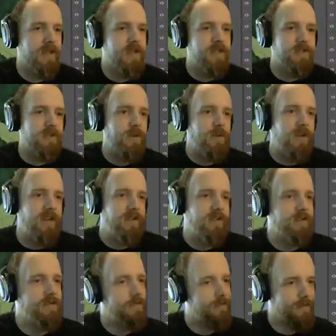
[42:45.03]
So
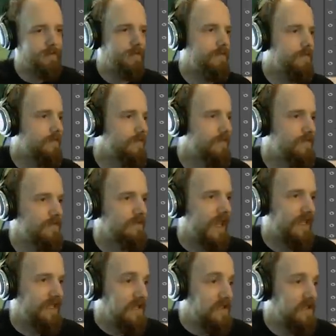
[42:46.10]
yes, I
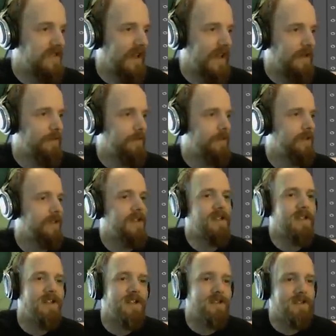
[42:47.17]
think it's down.
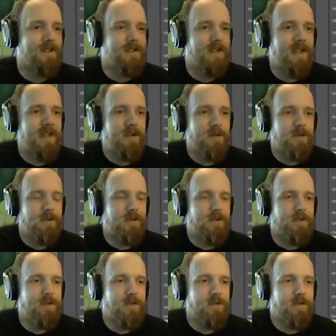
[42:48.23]
Now,
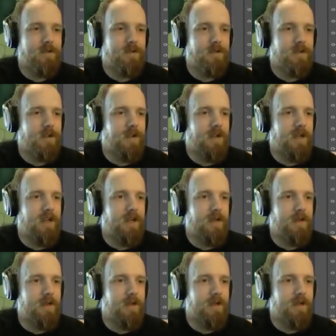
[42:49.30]

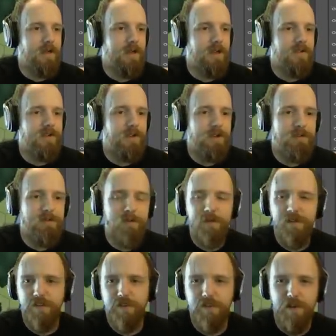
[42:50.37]
uh, aside from a
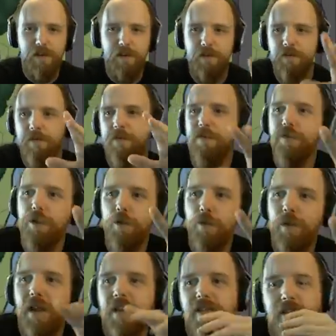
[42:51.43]
certain few
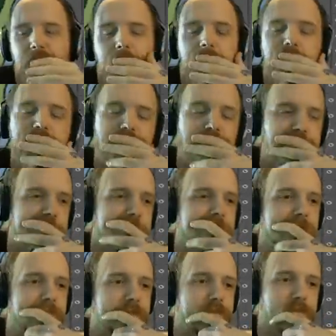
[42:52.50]
places
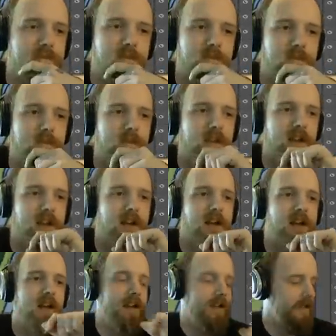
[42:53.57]

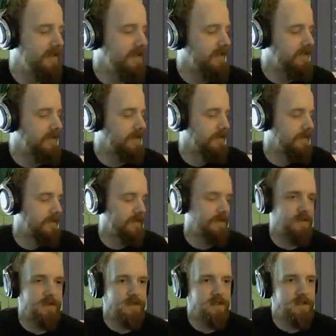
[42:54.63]
uh, in this
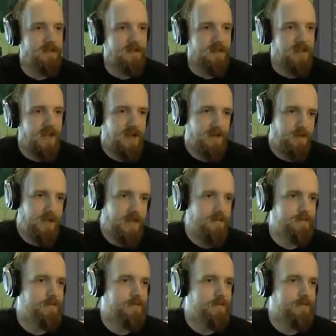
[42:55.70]
area,